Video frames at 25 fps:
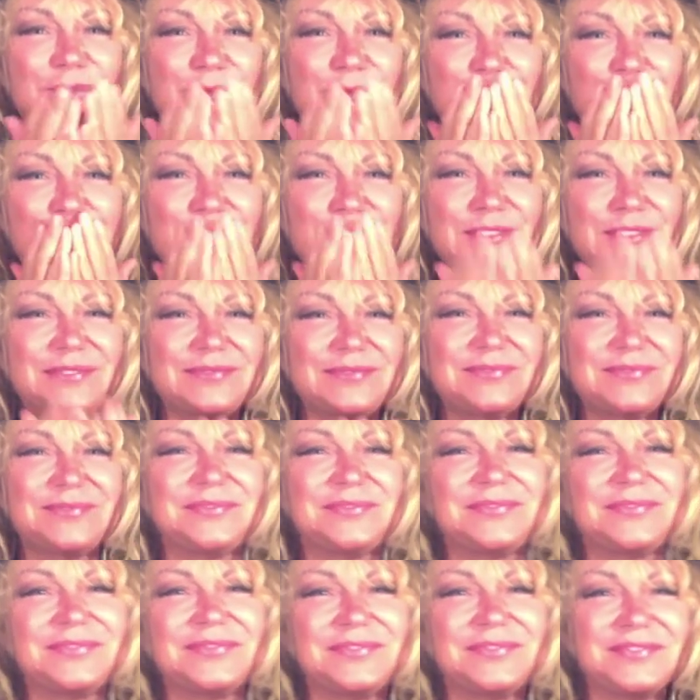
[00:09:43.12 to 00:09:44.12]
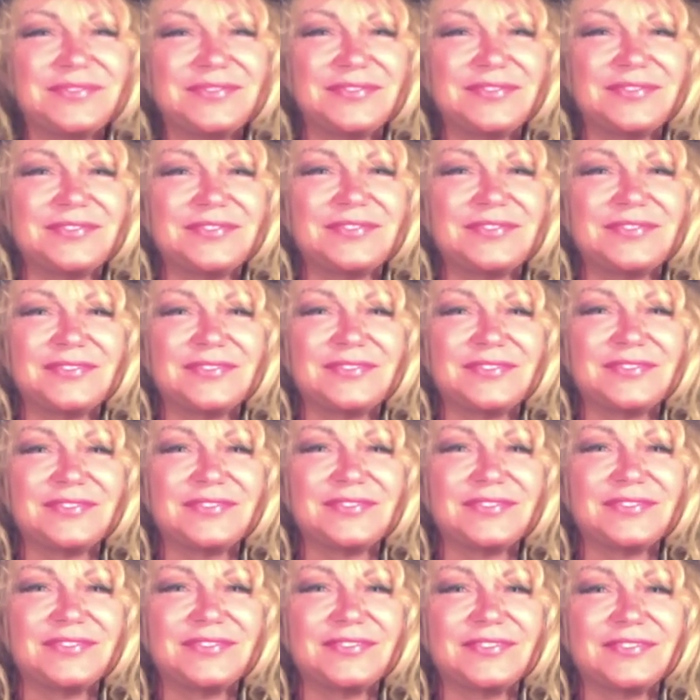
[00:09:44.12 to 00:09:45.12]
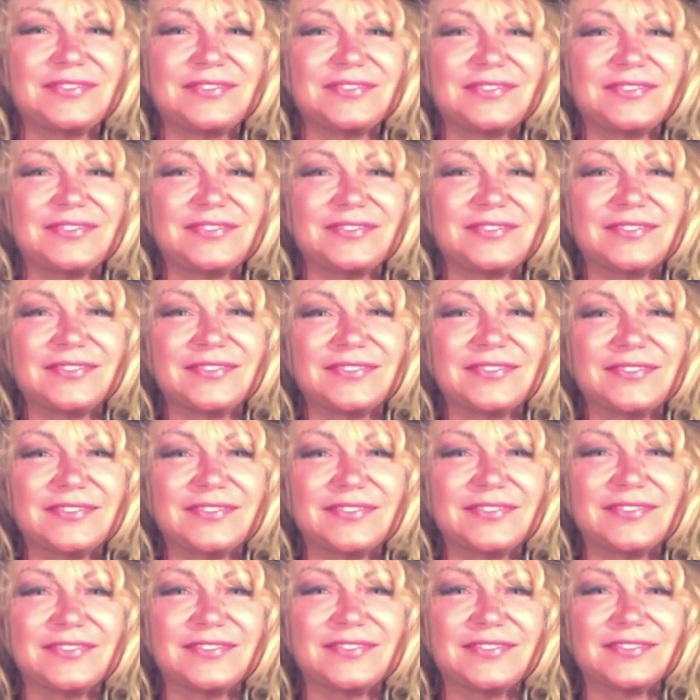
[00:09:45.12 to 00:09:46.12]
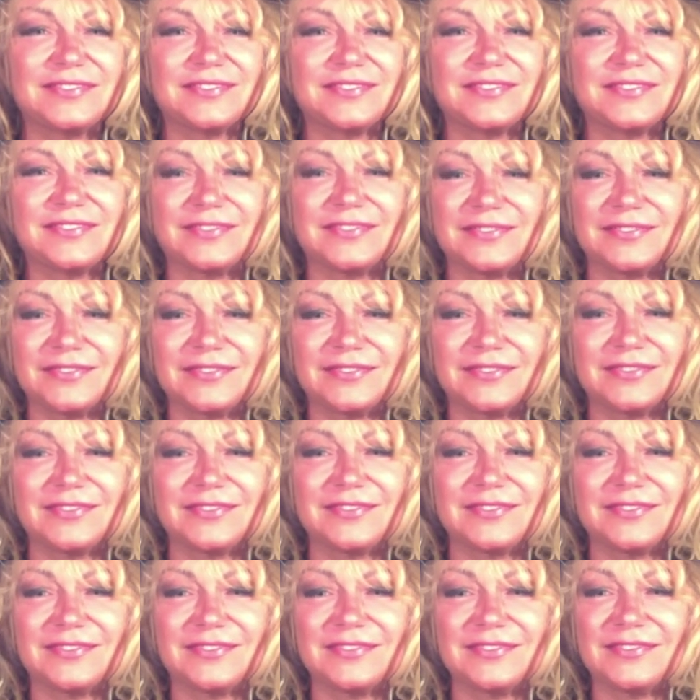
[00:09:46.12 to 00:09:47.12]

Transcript: No one is speaking in this clip.